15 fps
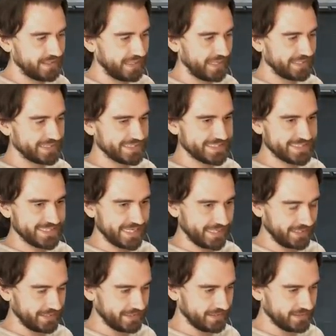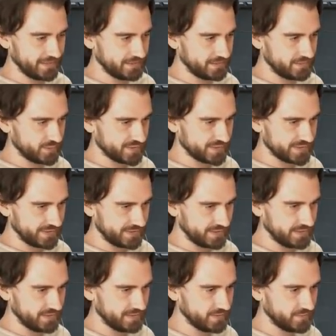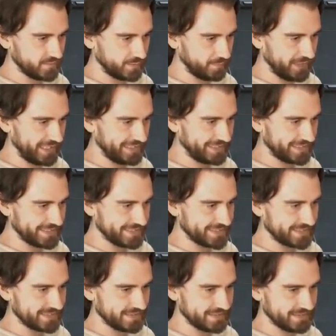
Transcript: And then, you see, we play this.